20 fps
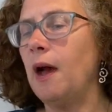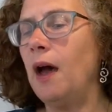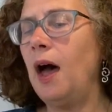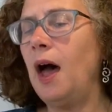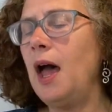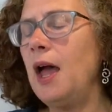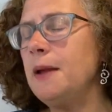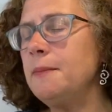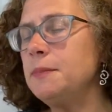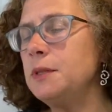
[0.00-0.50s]

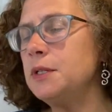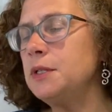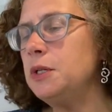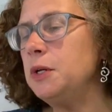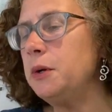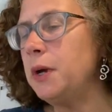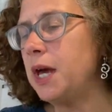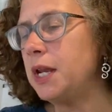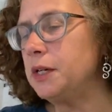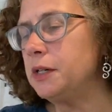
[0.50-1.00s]
I'm the
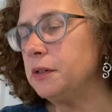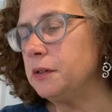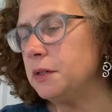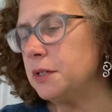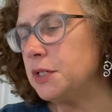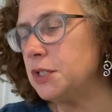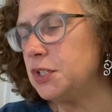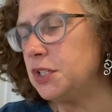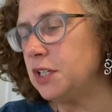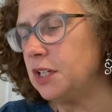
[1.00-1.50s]
new
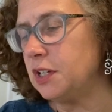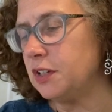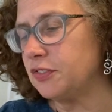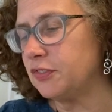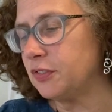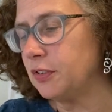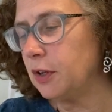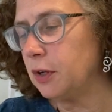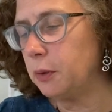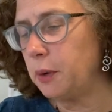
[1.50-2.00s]

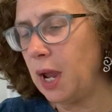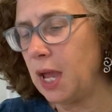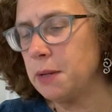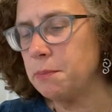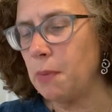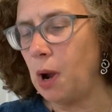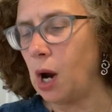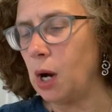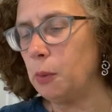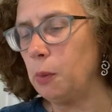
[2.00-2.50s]
editor-in-chief.
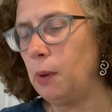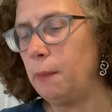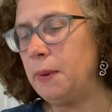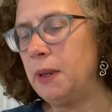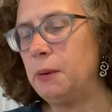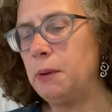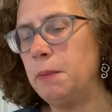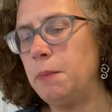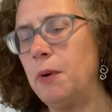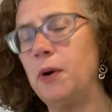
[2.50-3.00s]
Grandma will
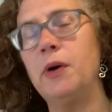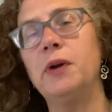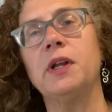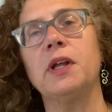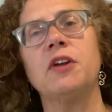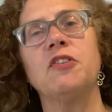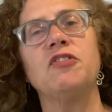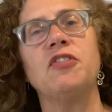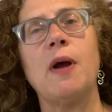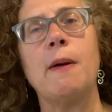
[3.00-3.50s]
be
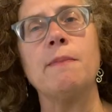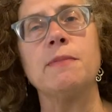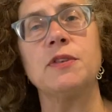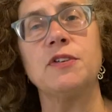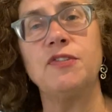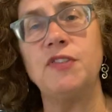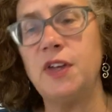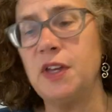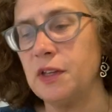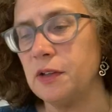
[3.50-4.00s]
reporting from the
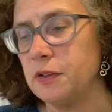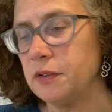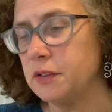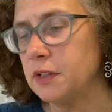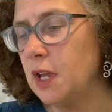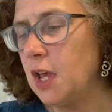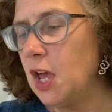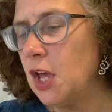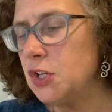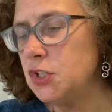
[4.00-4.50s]
field.
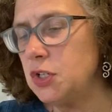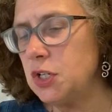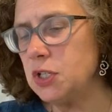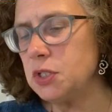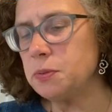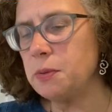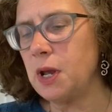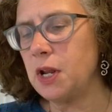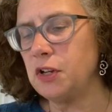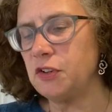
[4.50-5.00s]

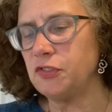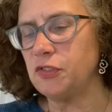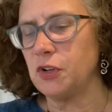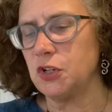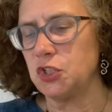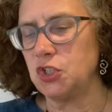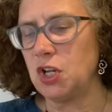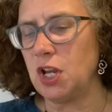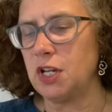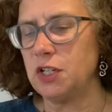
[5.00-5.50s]
She's ready for
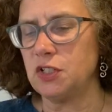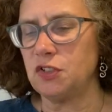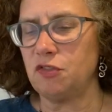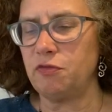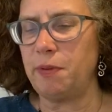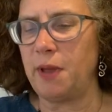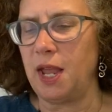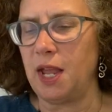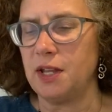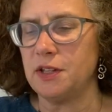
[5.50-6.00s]
a change
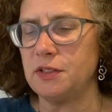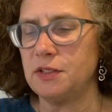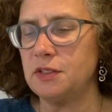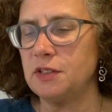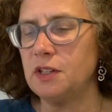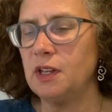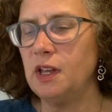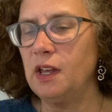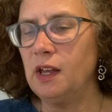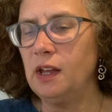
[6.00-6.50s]
of pace.